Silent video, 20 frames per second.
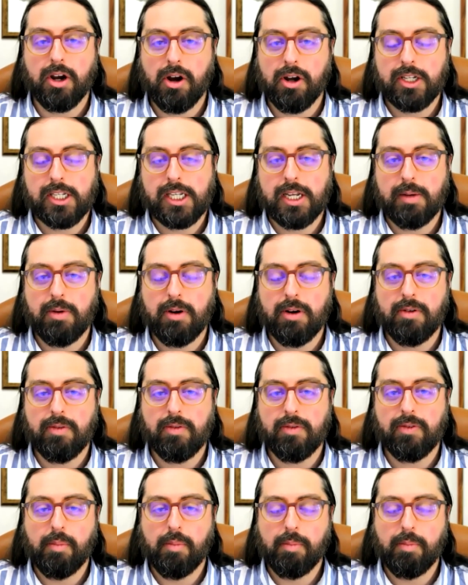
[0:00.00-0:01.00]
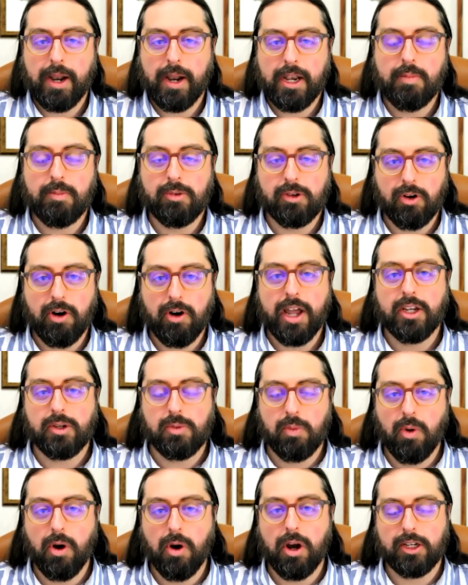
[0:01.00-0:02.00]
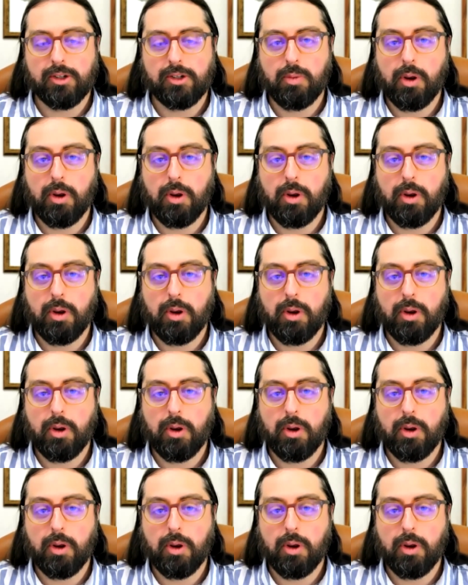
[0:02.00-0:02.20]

on some of Putnam's greatest works.